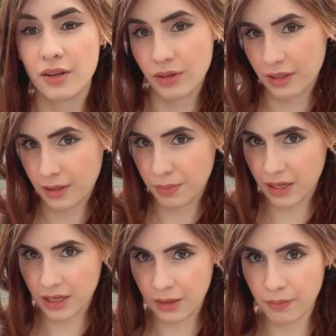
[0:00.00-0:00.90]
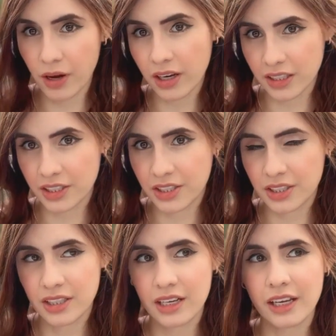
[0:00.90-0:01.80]
the beginning part
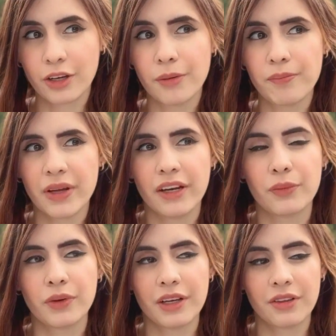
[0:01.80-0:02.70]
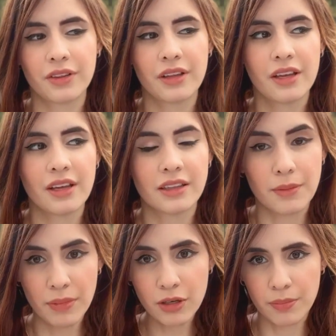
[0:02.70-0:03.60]
and compare with the
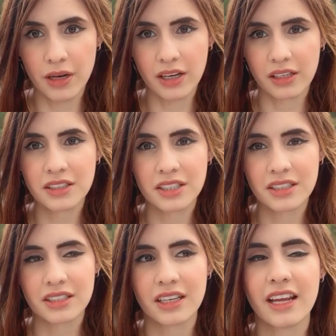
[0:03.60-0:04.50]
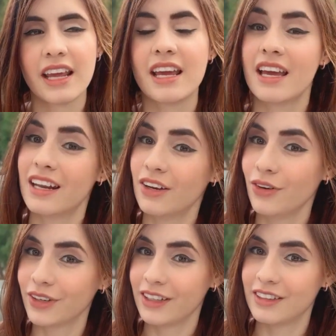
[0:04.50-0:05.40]
middle part and
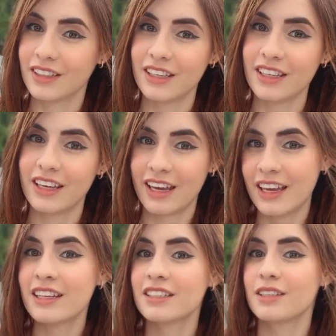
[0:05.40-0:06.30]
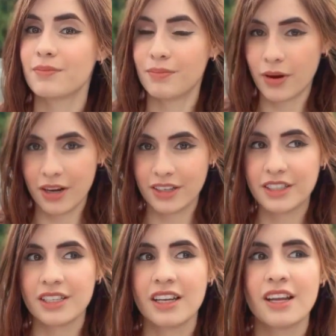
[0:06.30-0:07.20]
look at the end
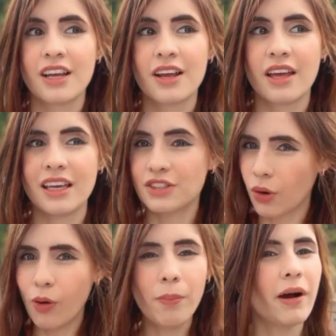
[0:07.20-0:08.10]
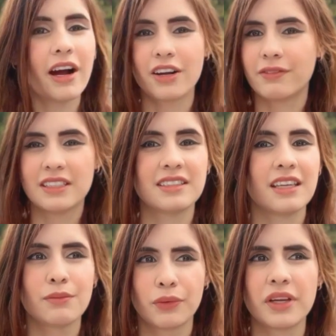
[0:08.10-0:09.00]
part, it's all part of the
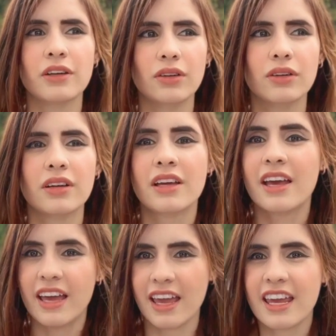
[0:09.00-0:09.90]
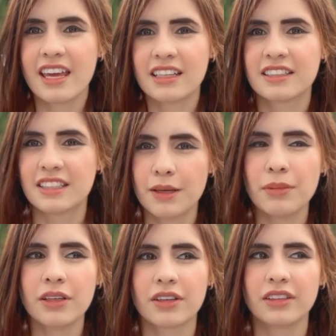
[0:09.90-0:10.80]
same reel. And
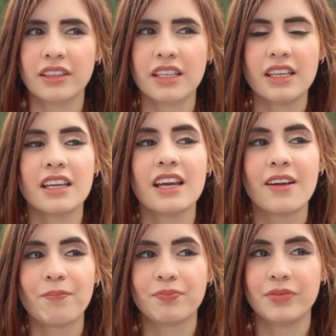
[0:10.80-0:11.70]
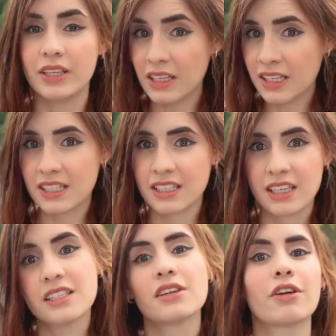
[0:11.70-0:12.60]
similarly, this
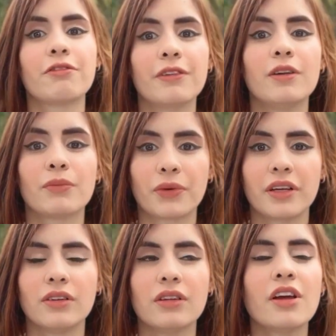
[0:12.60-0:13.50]
is our film reel.